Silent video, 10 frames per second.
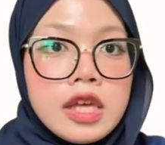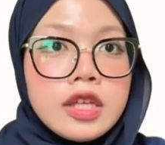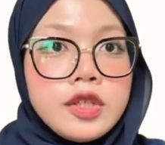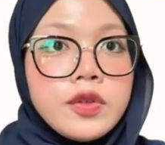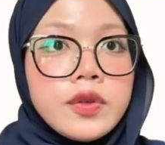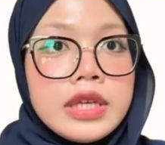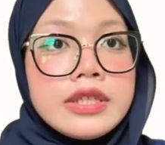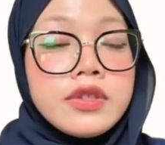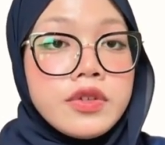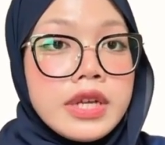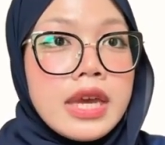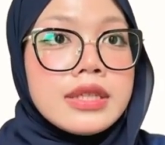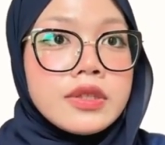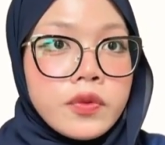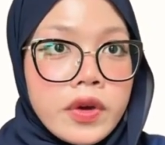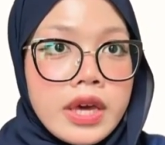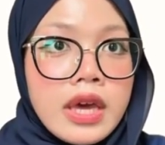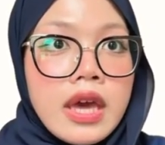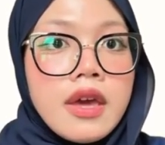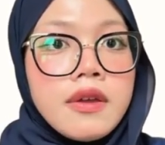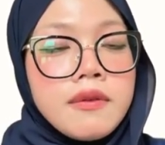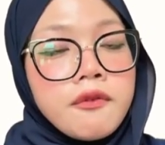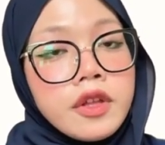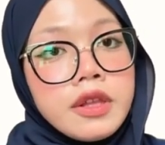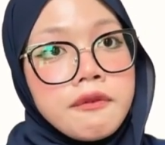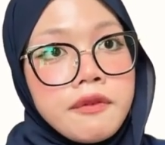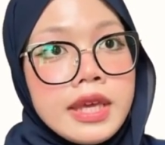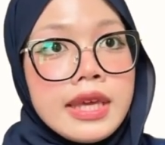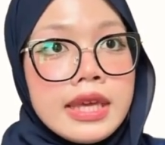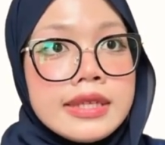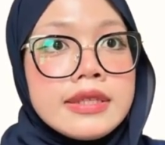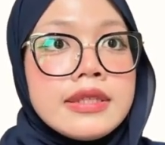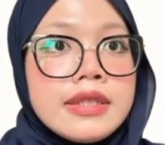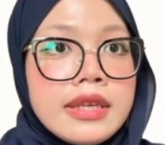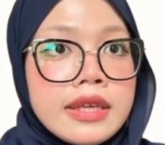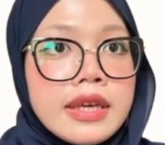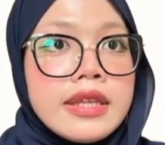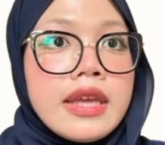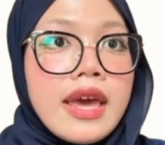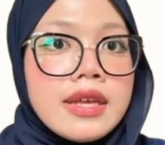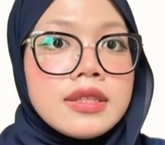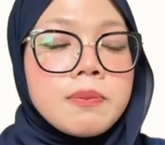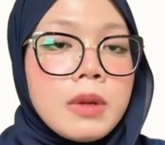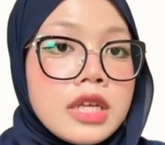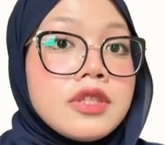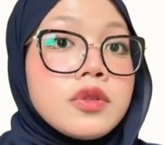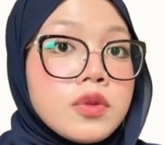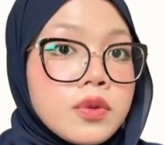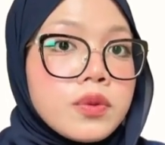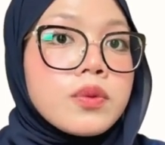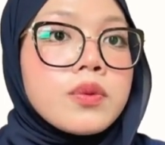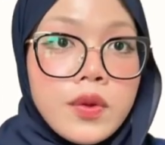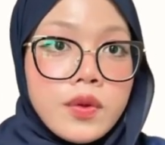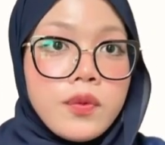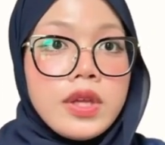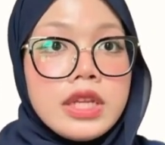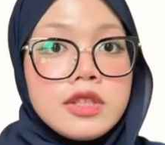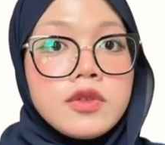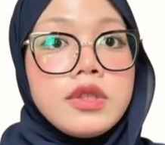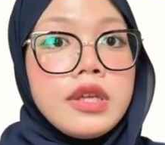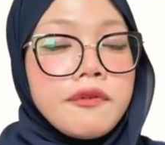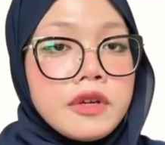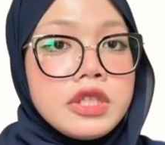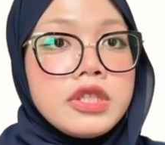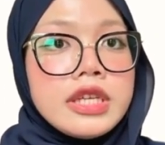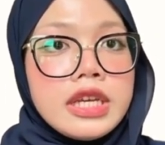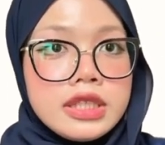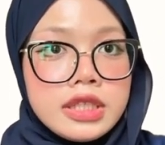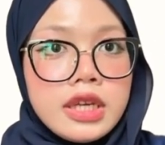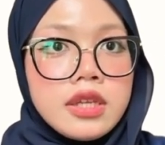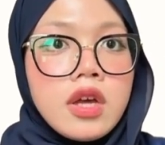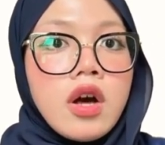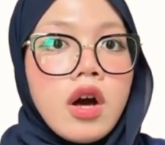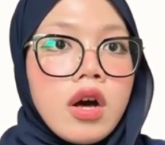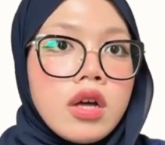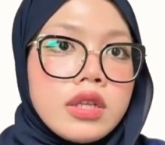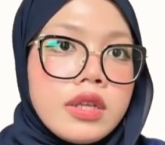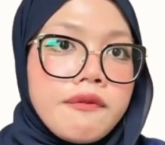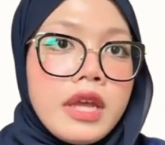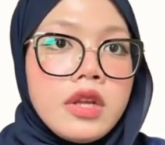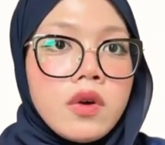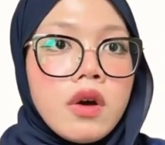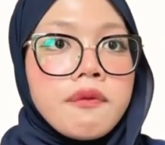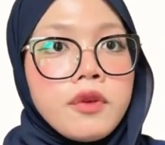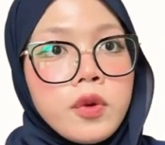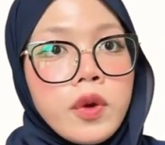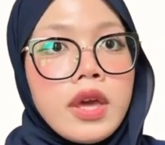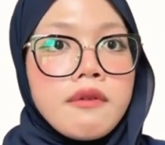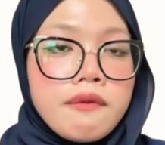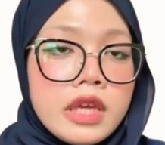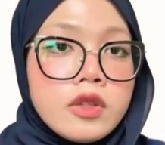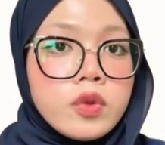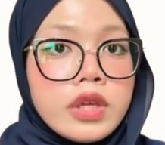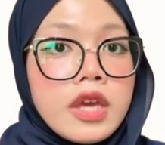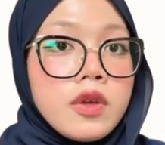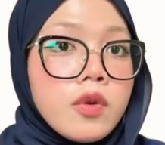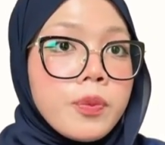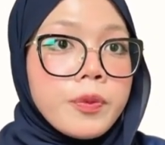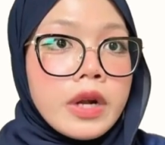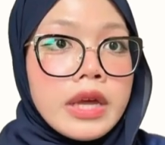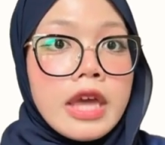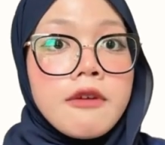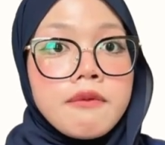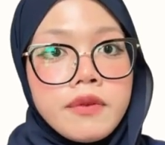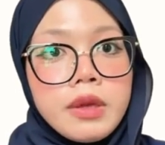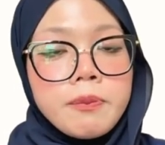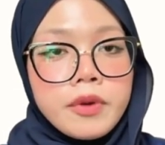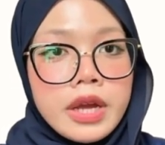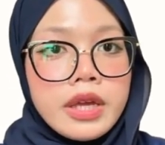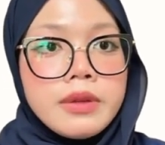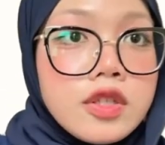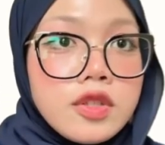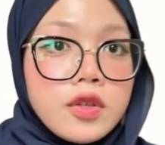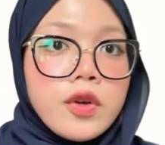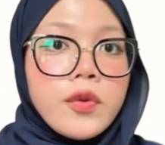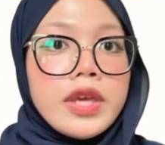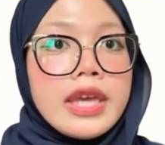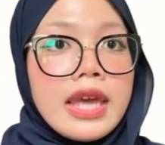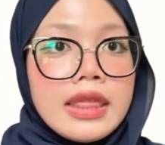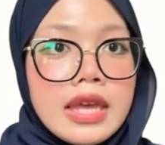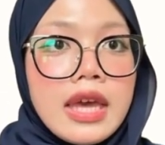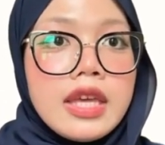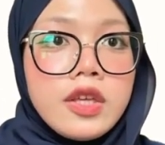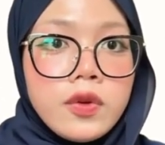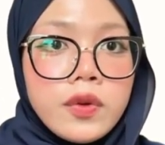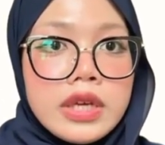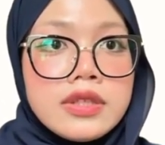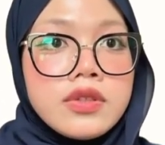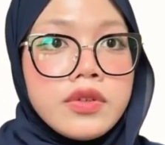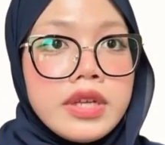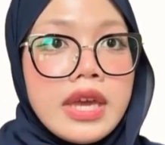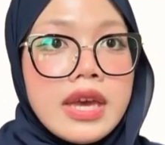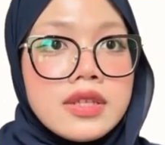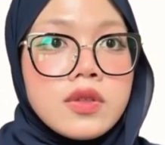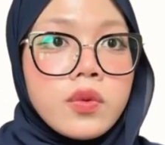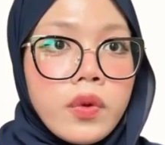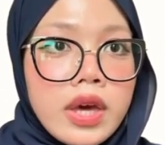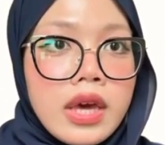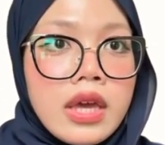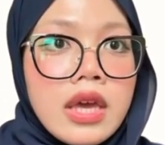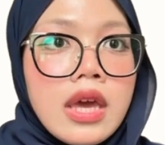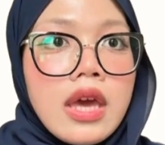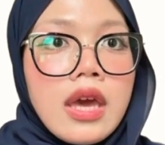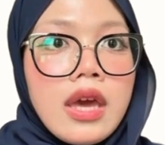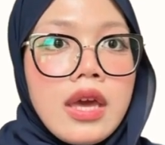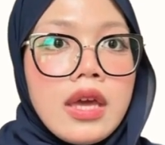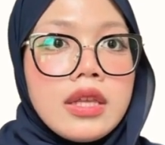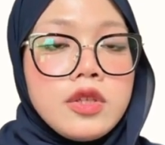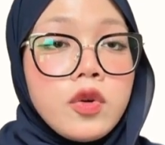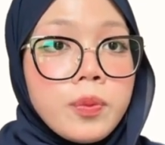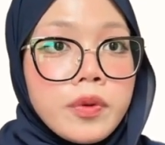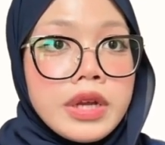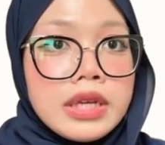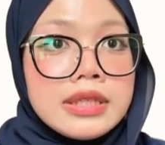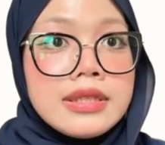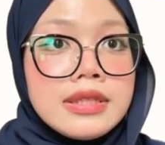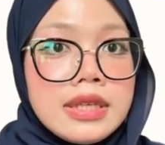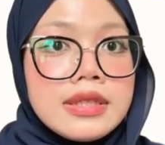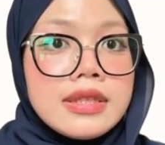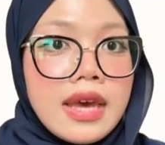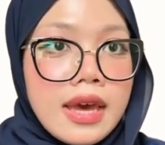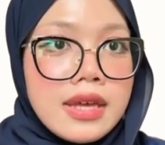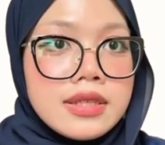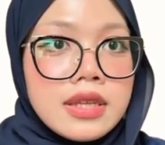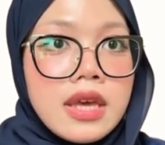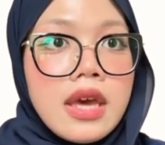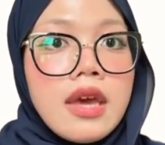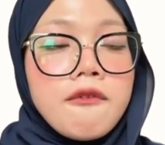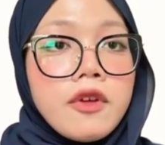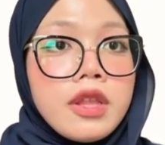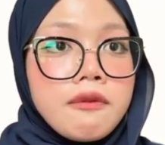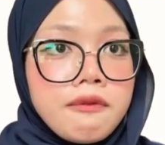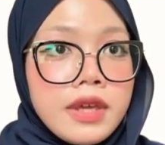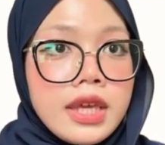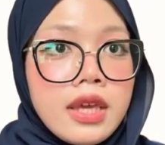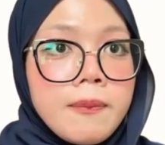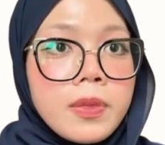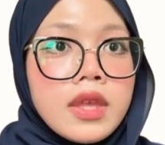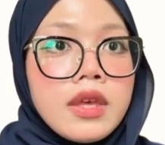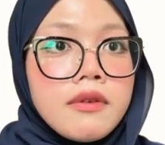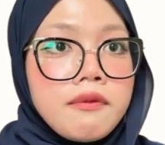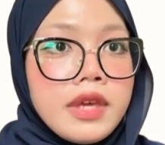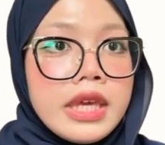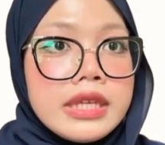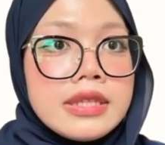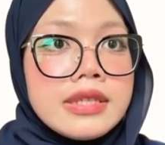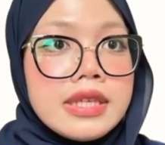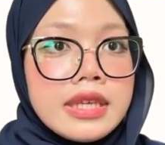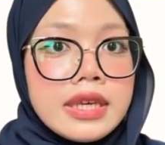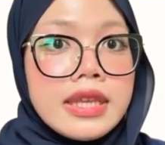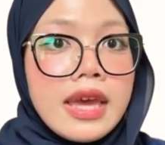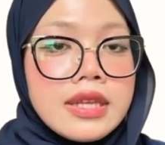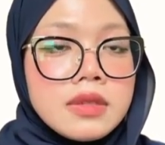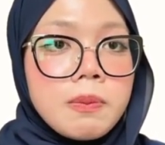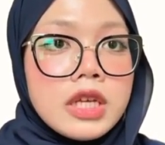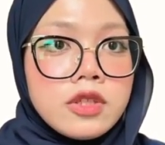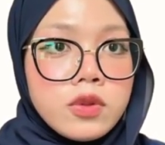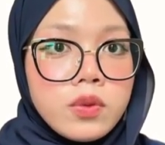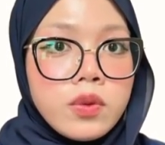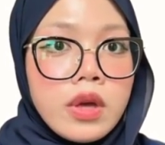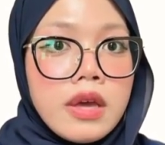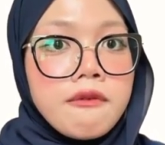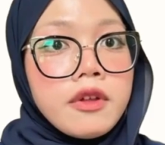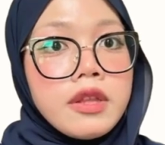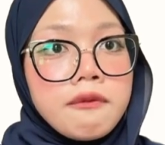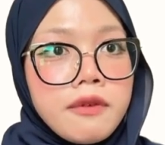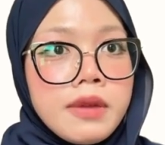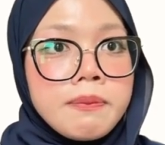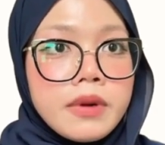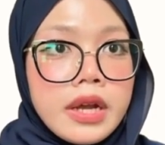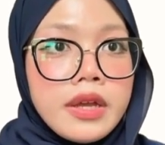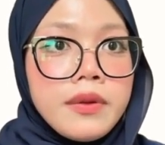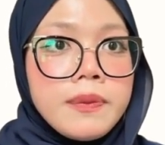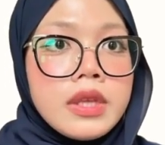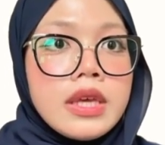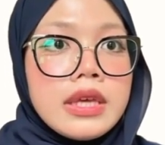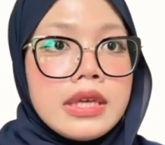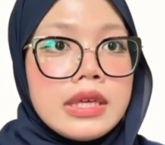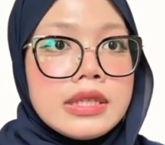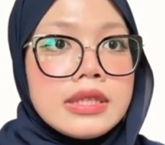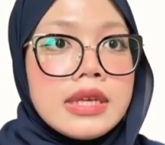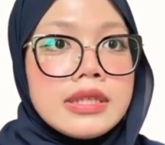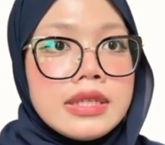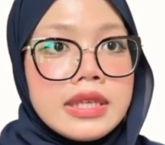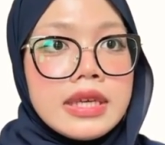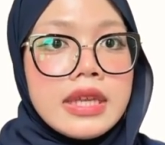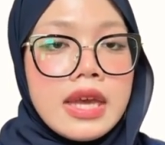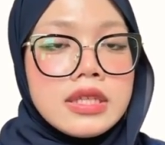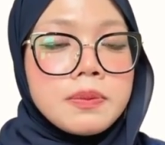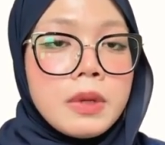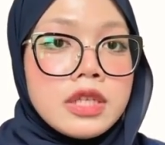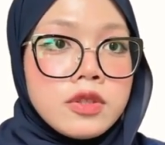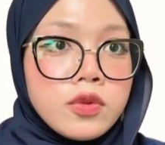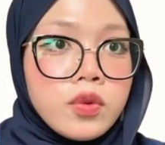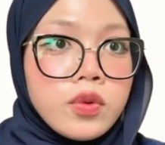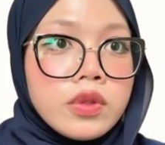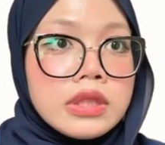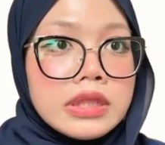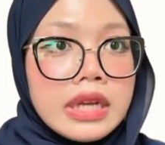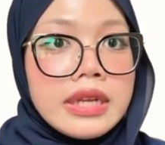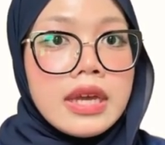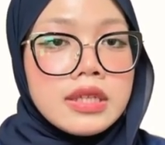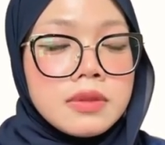U is 3x squared and for the v is secant x plus 2. We need to differentiate the value of u and v to get u prime and v prime. So we get that u is 3x squared and u prime is 6x, and for the v is secant x plus 2, and for the v prime is secant x plus 2 tan x